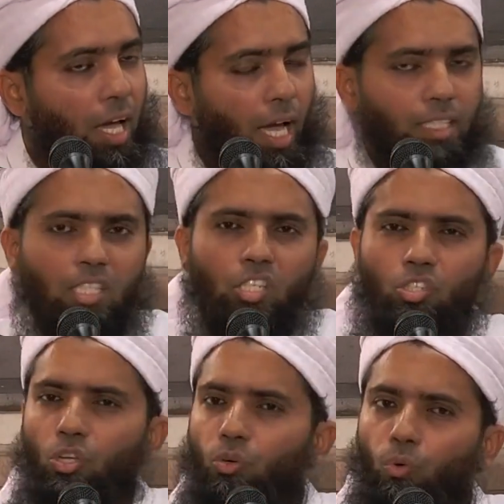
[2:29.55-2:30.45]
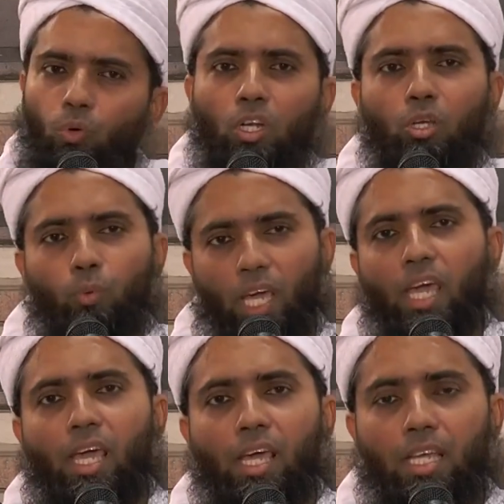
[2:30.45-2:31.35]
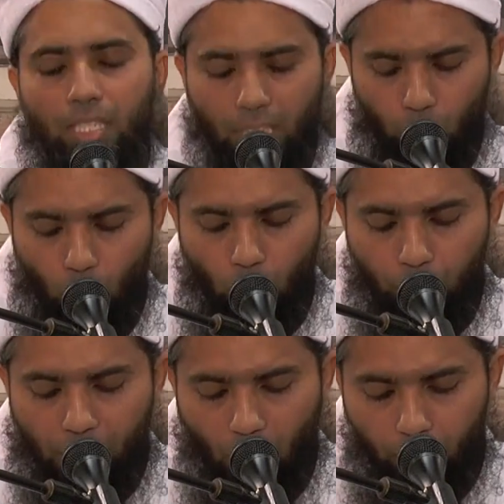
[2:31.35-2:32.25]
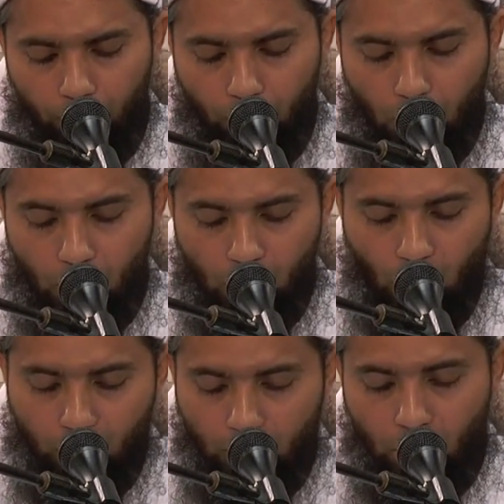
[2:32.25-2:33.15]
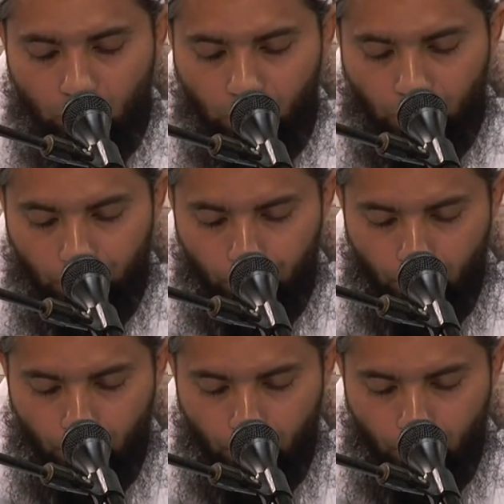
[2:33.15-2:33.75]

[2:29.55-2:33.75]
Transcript: And this is the only way that we will become successful.